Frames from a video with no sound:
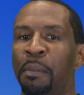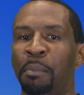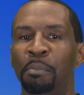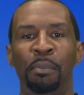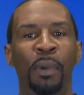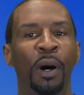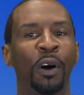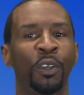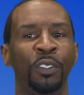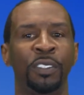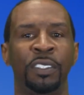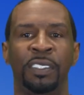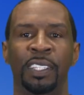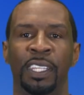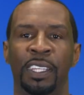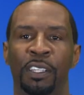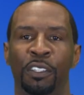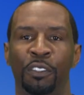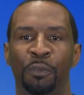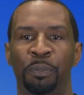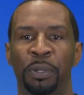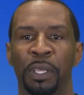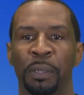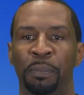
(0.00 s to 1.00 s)
Most
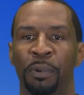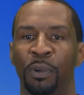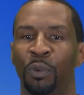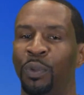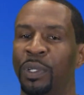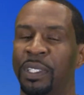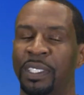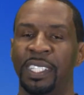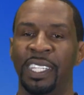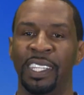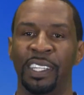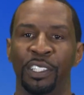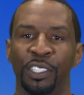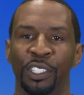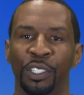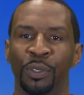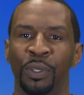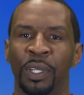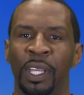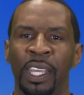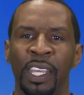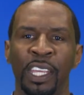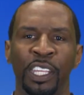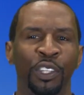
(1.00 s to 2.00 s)
salespeople will tell
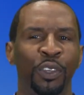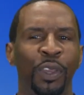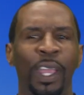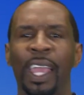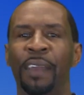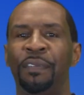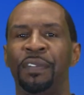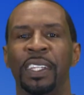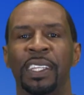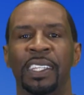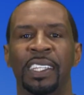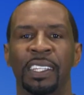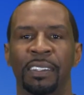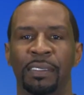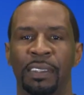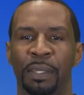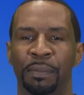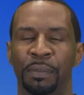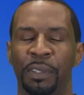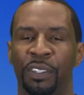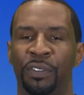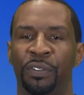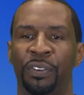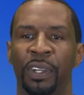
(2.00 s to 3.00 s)
you, you have to get
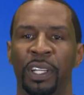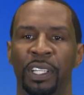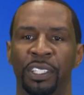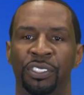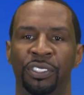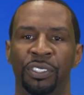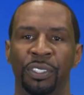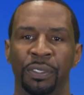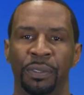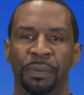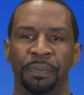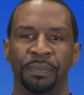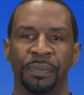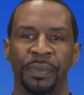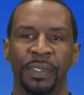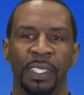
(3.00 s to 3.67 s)
them to trust you.